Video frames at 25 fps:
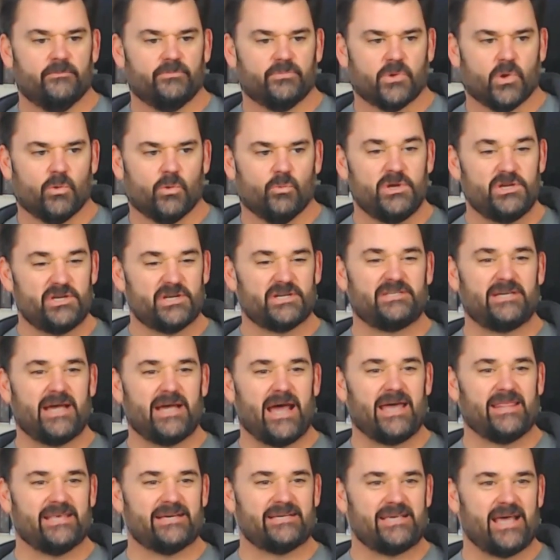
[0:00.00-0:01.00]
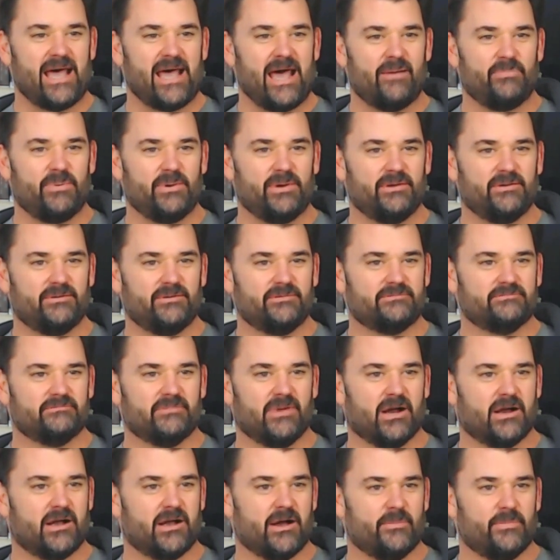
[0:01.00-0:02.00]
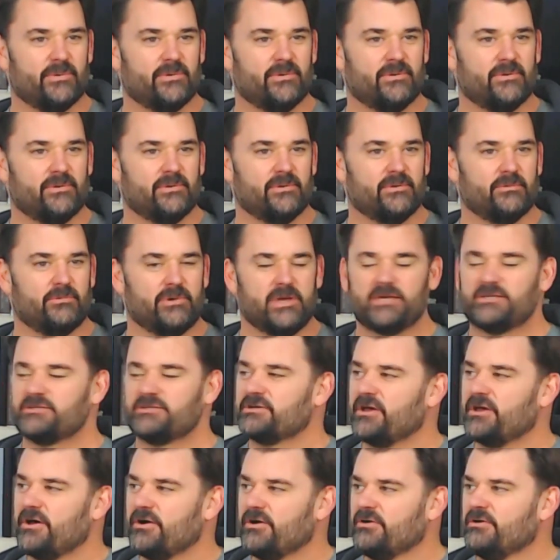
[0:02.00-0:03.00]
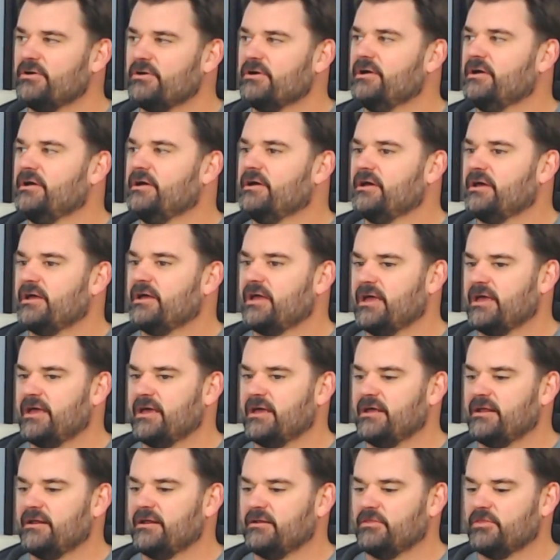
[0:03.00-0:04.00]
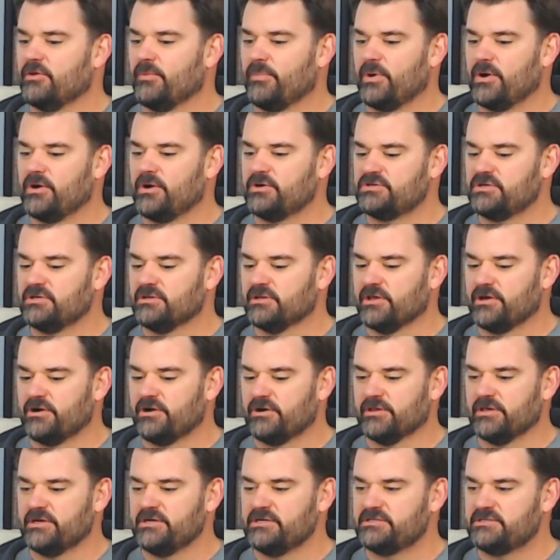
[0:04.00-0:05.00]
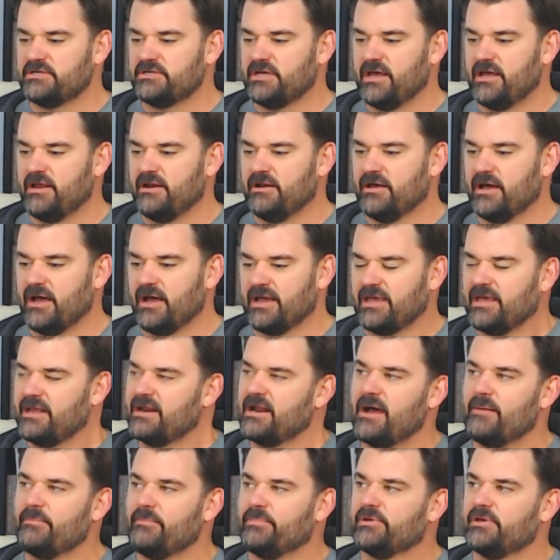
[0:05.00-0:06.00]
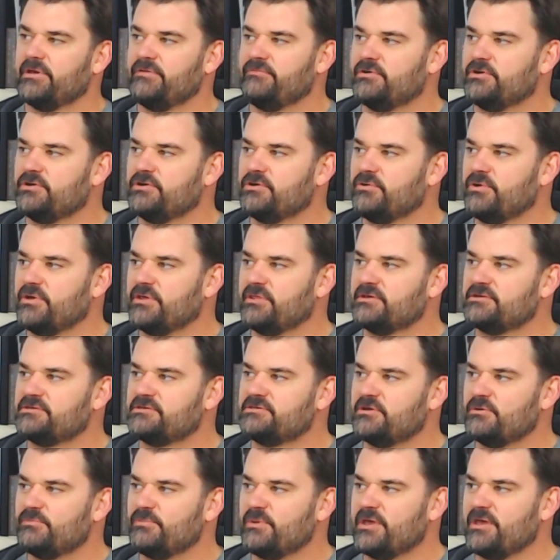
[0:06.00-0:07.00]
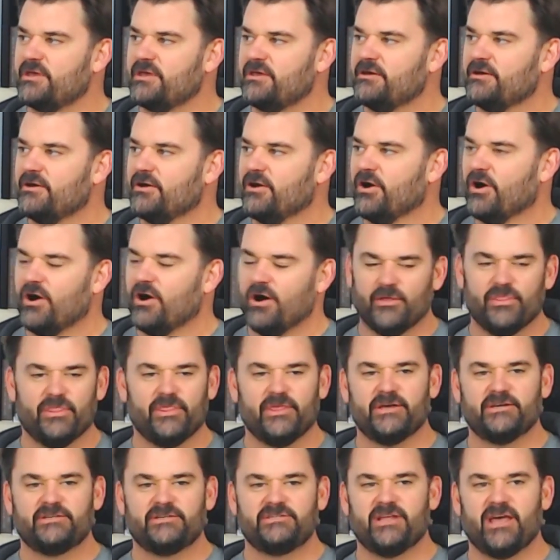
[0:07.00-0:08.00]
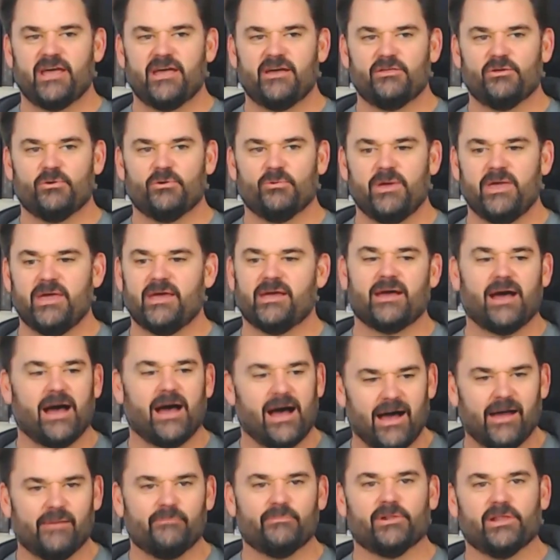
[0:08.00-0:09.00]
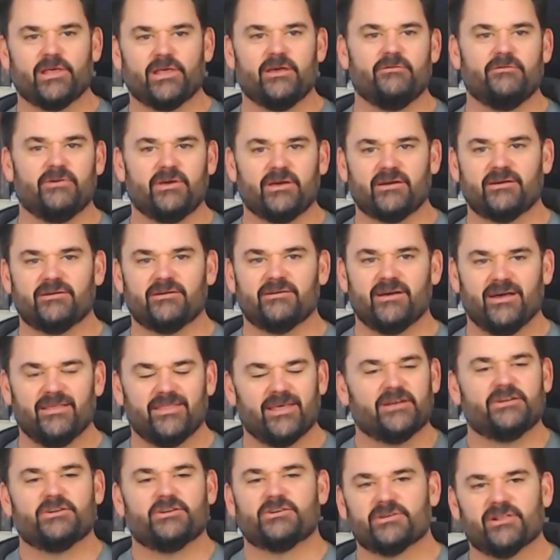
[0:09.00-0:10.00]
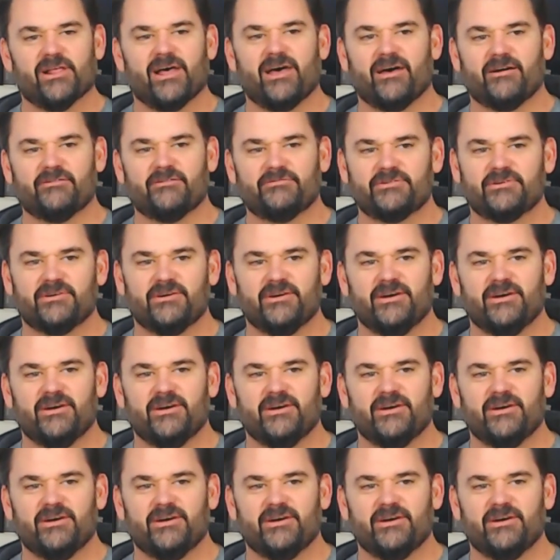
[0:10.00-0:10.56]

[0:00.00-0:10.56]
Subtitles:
We just had this happen a couple weeks ago, and the person literally said, "I cannot believe you're doing this to me on this day of the week. I'm leaving." And they just left.